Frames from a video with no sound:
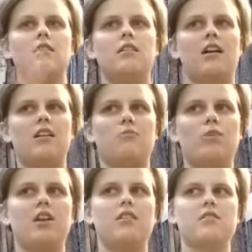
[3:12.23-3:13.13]
not in
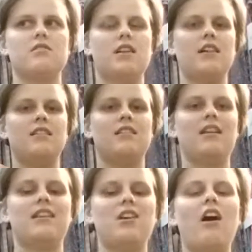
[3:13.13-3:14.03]
weakness,
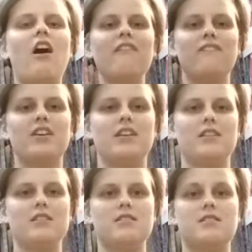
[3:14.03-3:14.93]
in
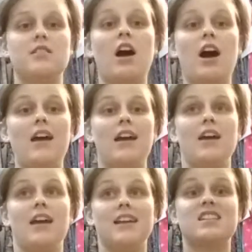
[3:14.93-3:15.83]
confidence, to not
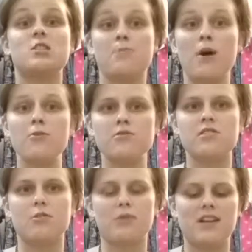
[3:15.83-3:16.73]
expose
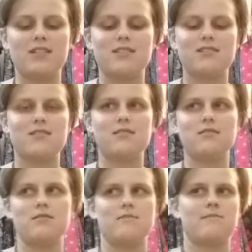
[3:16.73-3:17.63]
their
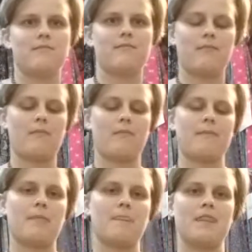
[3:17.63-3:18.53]
weaknesses,
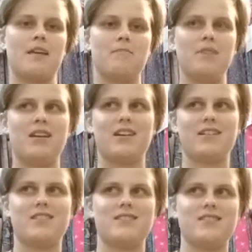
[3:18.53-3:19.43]

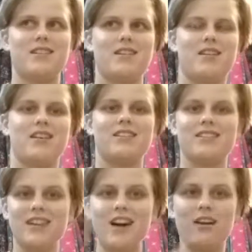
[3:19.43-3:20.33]
because
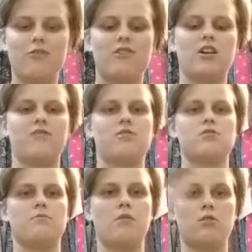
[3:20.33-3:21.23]
love covers
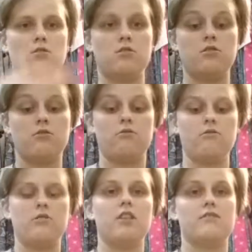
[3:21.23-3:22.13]
a multitude
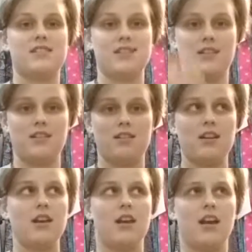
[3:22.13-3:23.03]
of sin,
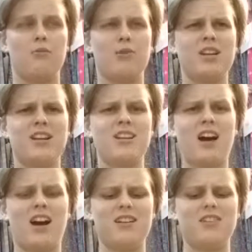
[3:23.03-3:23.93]
and we need to
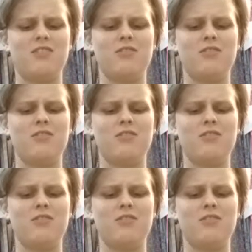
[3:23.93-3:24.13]
not,